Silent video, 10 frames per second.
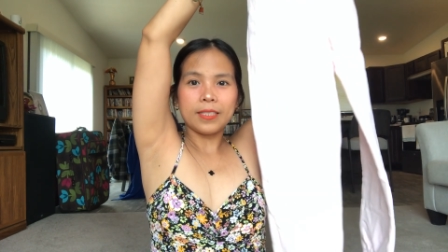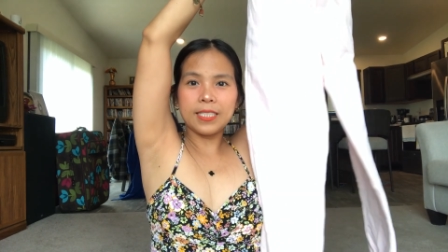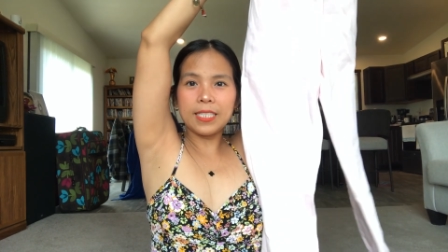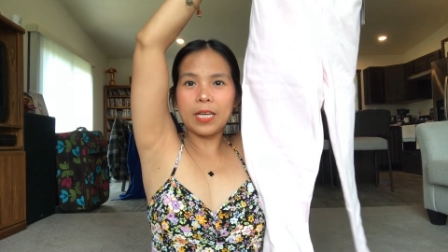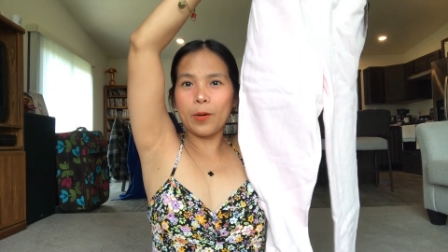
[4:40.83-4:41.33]

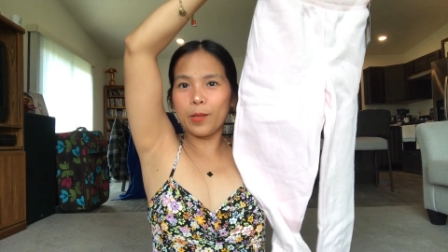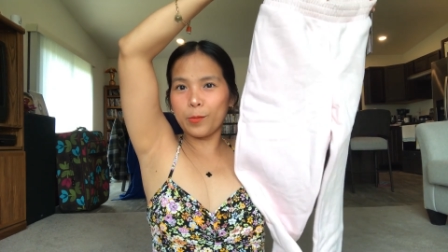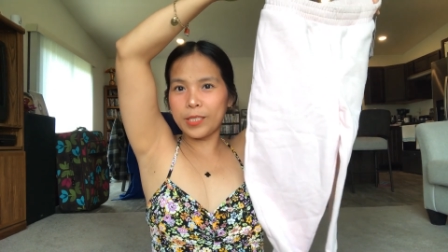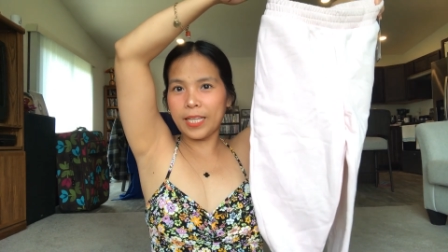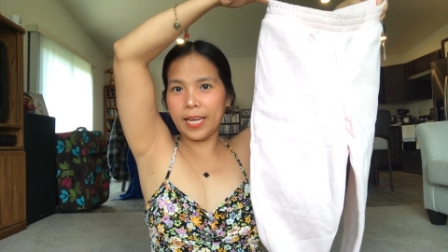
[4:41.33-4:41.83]
This is how it
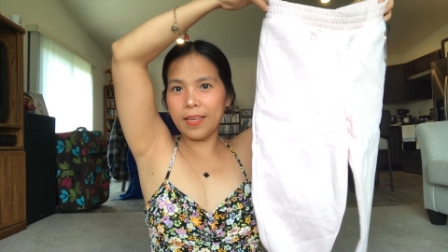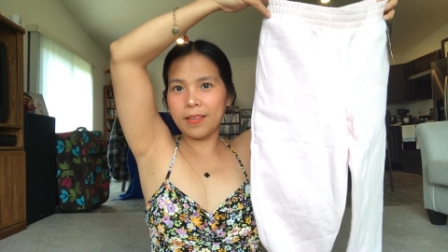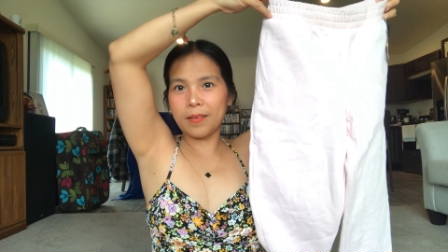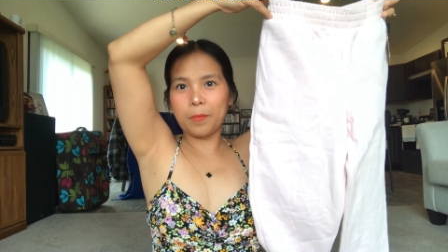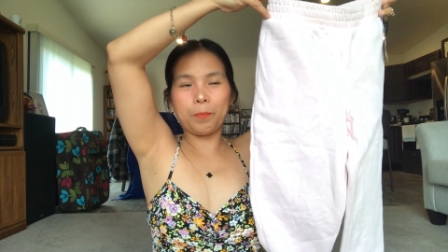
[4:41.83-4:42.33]
looks like.
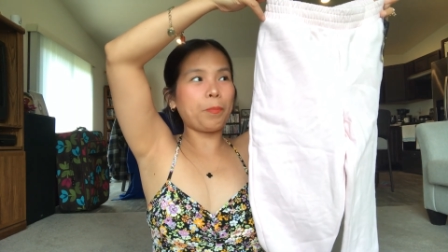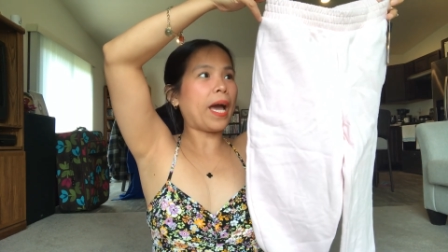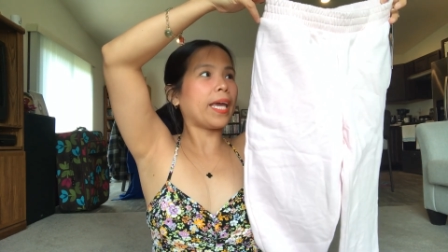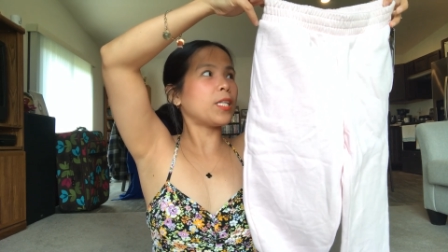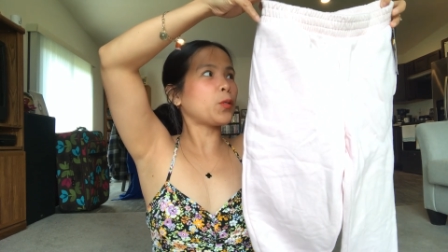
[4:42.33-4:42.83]

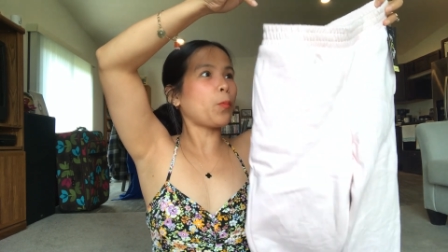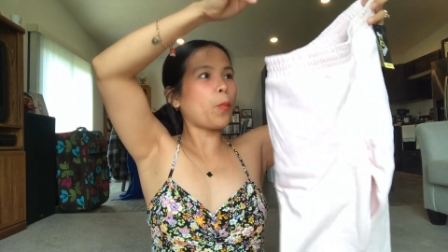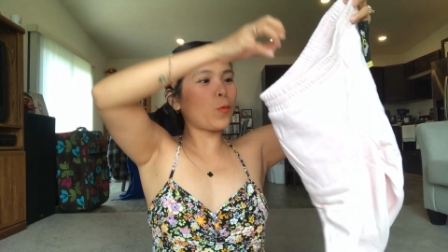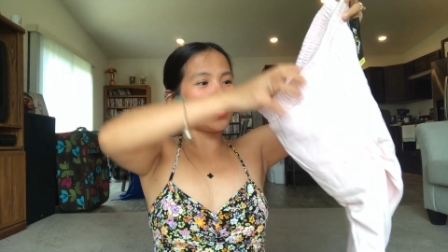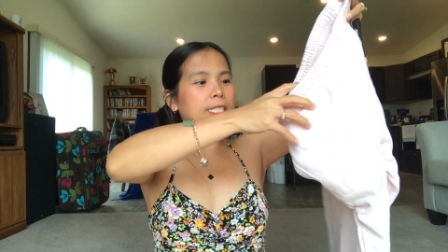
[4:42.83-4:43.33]
Pockets on
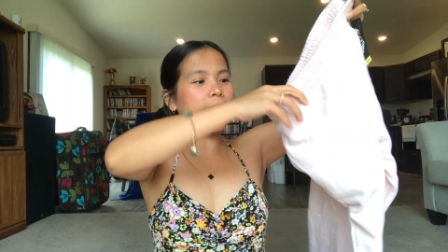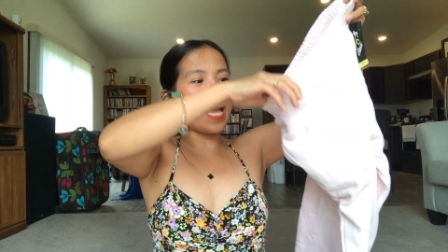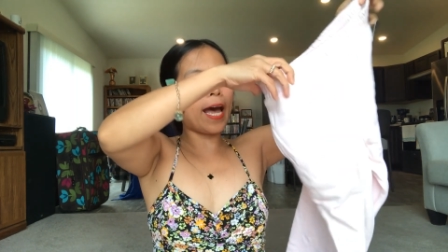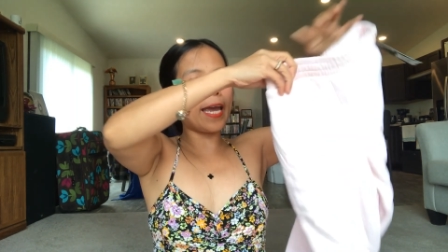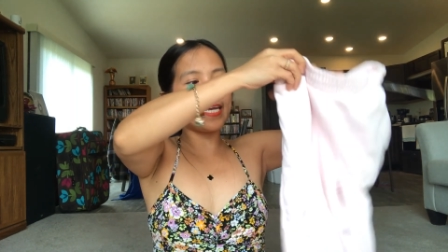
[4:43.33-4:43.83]
both
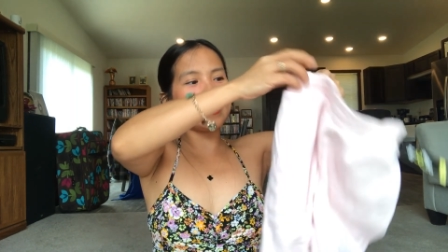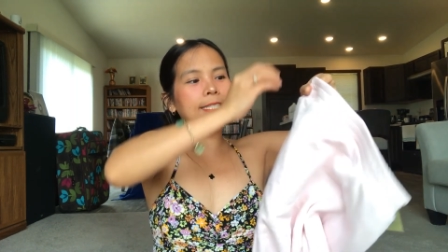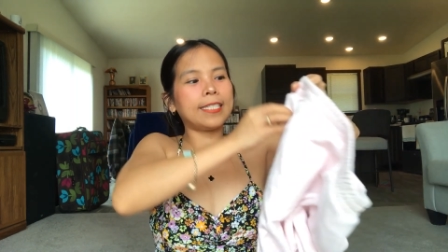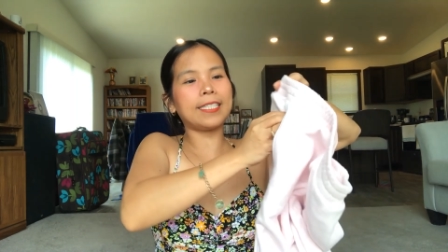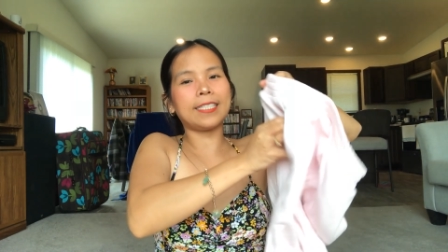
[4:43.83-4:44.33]

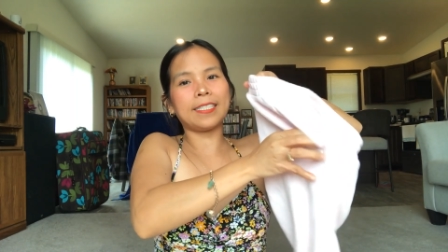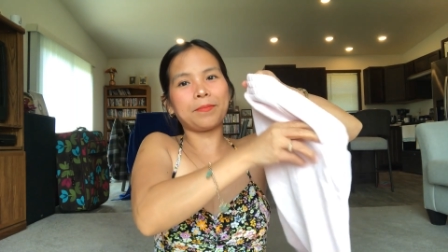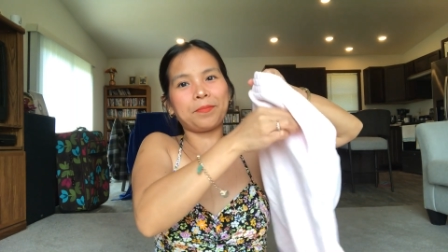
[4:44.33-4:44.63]
sides.